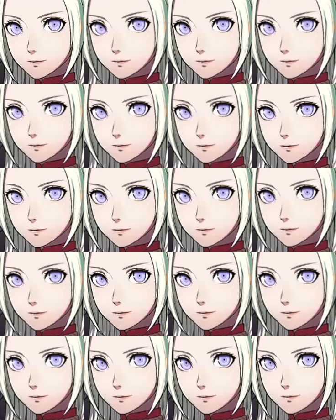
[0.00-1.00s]

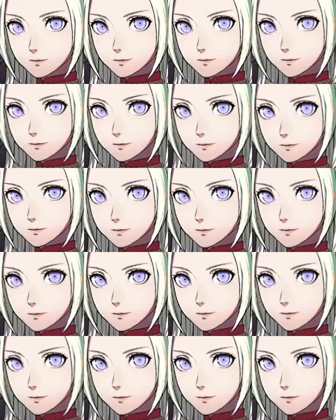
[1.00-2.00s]

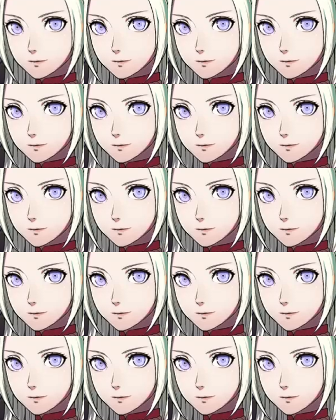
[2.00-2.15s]
This person isn't speaking.